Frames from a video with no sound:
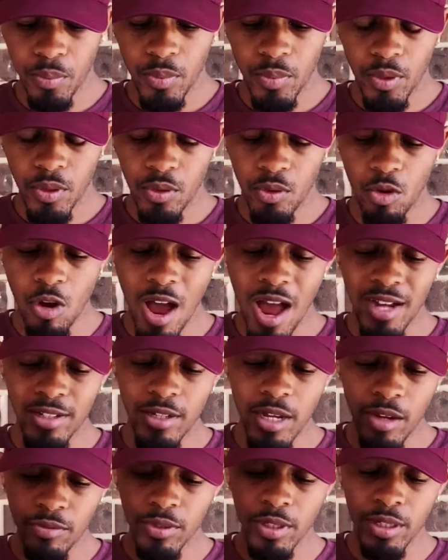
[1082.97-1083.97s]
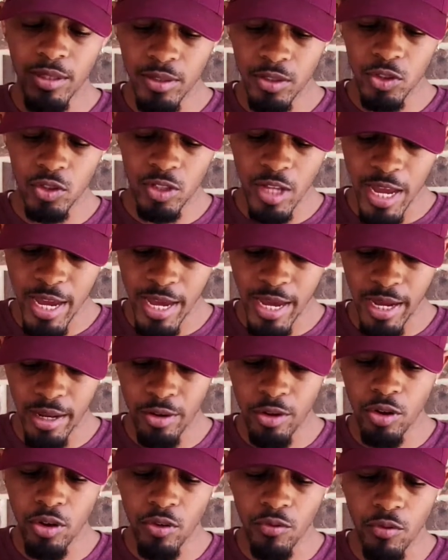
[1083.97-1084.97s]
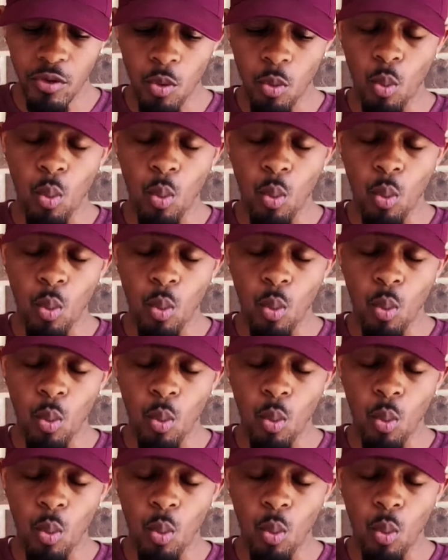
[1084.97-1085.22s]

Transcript: you guys have to understand of